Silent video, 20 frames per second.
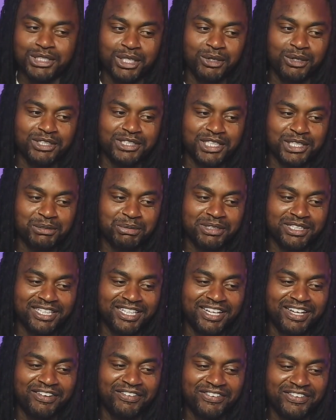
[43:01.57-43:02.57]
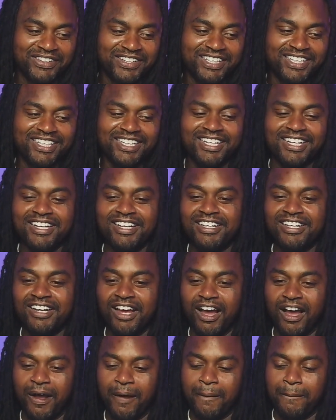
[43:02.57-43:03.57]
show, it just went left.
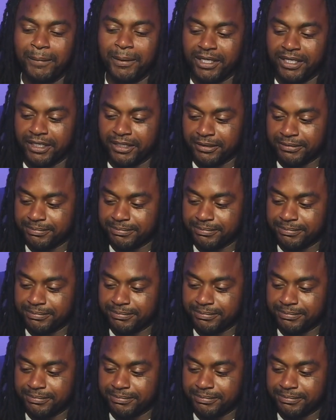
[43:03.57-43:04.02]
No, but